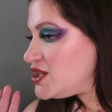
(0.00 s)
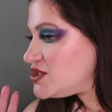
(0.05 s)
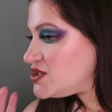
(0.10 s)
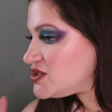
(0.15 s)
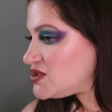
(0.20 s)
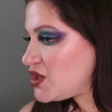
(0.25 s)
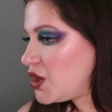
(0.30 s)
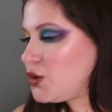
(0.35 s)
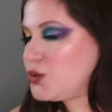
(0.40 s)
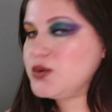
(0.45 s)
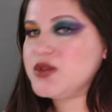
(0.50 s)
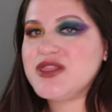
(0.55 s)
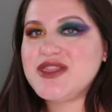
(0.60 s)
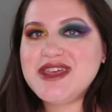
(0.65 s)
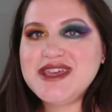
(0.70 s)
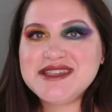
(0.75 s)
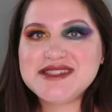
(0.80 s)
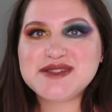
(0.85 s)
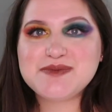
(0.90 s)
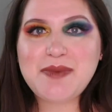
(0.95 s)
So
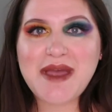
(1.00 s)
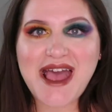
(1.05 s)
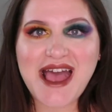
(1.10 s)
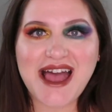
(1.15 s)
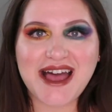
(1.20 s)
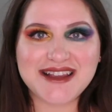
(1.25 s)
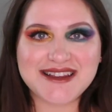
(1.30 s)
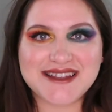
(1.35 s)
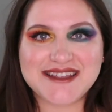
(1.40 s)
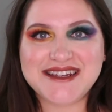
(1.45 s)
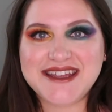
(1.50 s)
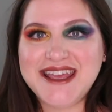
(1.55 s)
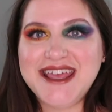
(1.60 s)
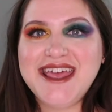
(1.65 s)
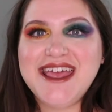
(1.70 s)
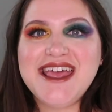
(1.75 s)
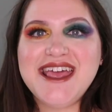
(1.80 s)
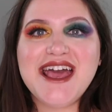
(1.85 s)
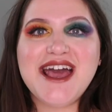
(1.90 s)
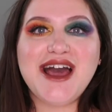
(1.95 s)
this palette,
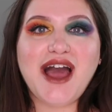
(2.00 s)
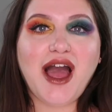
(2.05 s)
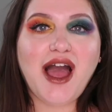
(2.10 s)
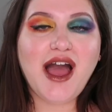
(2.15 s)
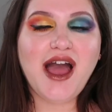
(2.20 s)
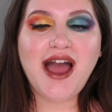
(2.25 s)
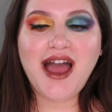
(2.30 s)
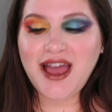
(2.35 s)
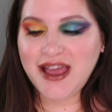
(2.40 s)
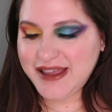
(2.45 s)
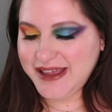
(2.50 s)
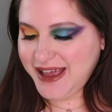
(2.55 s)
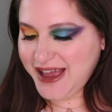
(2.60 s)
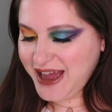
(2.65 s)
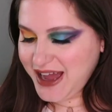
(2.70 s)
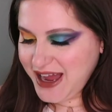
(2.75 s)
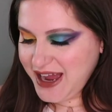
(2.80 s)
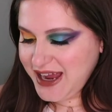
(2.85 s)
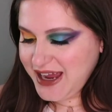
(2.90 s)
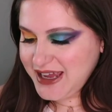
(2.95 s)

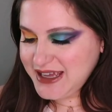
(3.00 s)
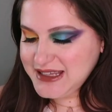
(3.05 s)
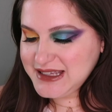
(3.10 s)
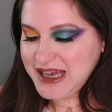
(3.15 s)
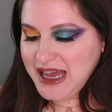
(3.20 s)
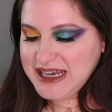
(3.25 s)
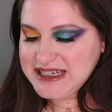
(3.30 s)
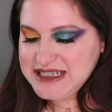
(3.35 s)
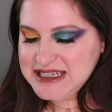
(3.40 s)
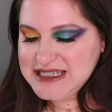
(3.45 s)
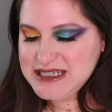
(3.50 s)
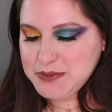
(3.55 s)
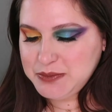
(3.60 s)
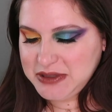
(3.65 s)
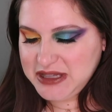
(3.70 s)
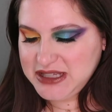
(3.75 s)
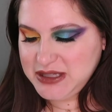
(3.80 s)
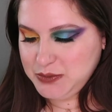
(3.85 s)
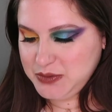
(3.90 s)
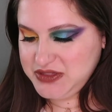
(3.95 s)
I need to
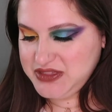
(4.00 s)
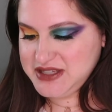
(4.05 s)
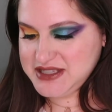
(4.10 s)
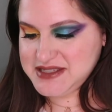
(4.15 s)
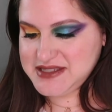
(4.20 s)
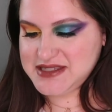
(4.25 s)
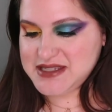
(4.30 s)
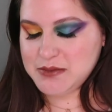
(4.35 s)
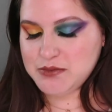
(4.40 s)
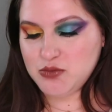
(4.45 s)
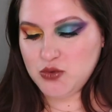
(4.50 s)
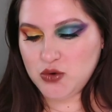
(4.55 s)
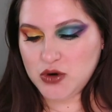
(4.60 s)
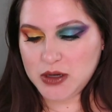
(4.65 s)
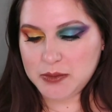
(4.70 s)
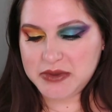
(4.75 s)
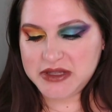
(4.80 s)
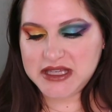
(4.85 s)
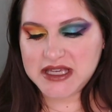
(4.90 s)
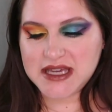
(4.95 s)
play with this some
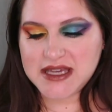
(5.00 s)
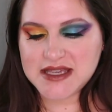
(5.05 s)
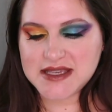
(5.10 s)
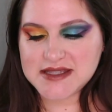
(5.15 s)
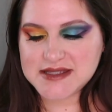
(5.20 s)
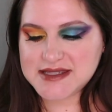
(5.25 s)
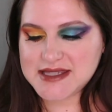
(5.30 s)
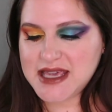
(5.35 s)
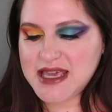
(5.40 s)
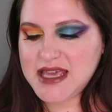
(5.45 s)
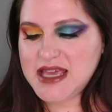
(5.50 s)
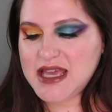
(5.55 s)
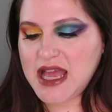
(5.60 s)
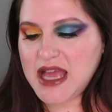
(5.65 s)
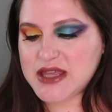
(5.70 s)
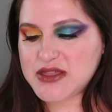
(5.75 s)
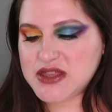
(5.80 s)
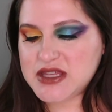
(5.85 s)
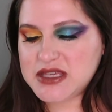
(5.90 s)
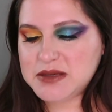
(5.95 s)
more because
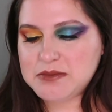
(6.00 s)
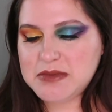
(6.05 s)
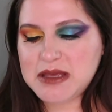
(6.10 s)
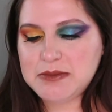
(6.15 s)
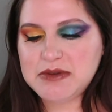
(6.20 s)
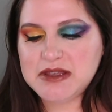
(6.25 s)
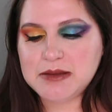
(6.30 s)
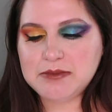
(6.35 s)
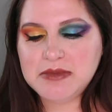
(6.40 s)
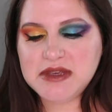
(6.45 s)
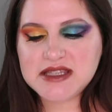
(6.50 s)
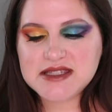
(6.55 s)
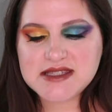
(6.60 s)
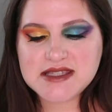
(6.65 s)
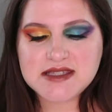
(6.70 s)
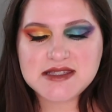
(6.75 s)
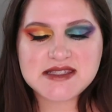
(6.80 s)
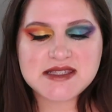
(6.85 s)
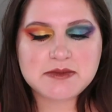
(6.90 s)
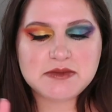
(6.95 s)
I think maybe
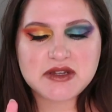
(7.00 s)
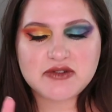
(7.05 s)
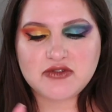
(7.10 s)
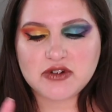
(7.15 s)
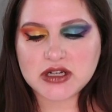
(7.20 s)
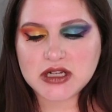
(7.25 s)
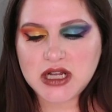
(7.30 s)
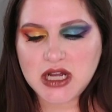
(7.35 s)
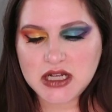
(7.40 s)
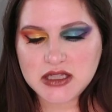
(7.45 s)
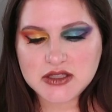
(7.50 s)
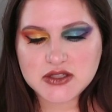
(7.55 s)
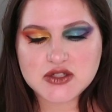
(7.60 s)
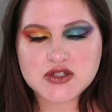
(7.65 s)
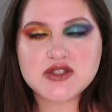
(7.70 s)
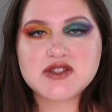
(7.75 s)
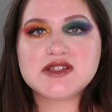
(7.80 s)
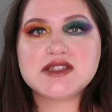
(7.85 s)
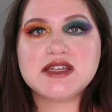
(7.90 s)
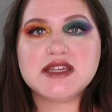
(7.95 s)
mixing some different
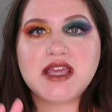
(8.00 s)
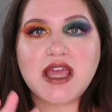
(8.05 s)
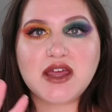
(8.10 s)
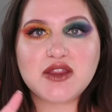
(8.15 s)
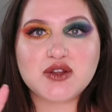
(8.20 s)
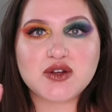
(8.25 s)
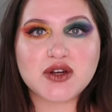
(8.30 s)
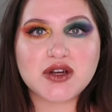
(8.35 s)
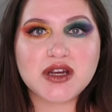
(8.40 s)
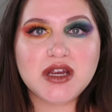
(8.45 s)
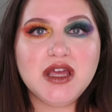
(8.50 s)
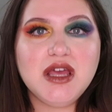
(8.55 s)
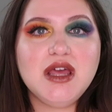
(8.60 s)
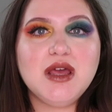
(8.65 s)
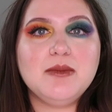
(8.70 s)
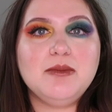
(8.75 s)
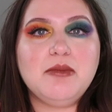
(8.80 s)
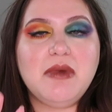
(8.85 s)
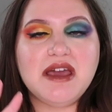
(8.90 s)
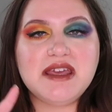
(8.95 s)
colors together
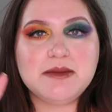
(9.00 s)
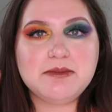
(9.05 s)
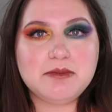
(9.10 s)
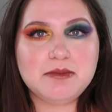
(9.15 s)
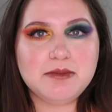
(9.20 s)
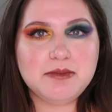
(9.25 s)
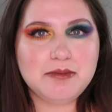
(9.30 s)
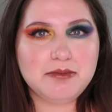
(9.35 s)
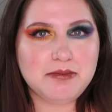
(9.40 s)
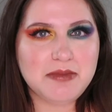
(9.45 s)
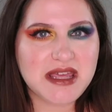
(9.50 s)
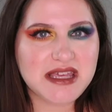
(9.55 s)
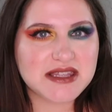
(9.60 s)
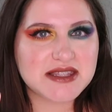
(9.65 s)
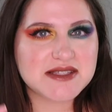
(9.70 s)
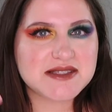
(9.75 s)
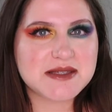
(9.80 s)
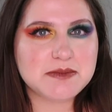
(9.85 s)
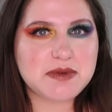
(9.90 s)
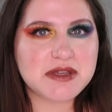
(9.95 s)
might make
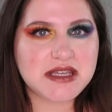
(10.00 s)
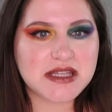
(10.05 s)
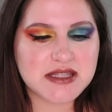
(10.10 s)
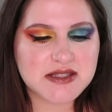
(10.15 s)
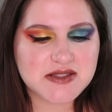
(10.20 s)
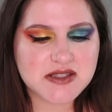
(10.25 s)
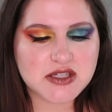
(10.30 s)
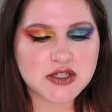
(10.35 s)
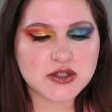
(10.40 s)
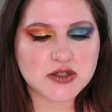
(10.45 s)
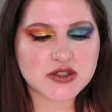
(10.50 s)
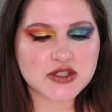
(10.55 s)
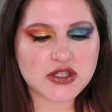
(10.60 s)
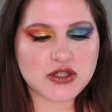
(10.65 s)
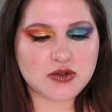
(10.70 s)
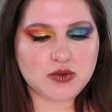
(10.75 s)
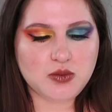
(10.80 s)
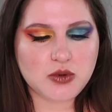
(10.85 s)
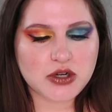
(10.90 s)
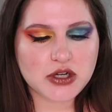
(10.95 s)
this a bit easier
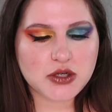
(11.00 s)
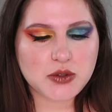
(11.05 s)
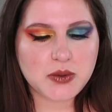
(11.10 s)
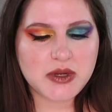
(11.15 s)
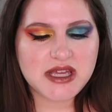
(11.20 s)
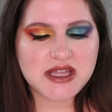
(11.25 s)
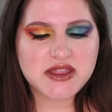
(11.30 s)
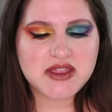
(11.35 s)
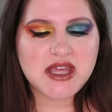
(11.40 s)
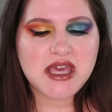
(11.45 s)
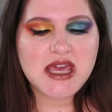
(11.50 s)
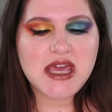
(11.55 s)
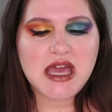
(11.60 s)
to work with.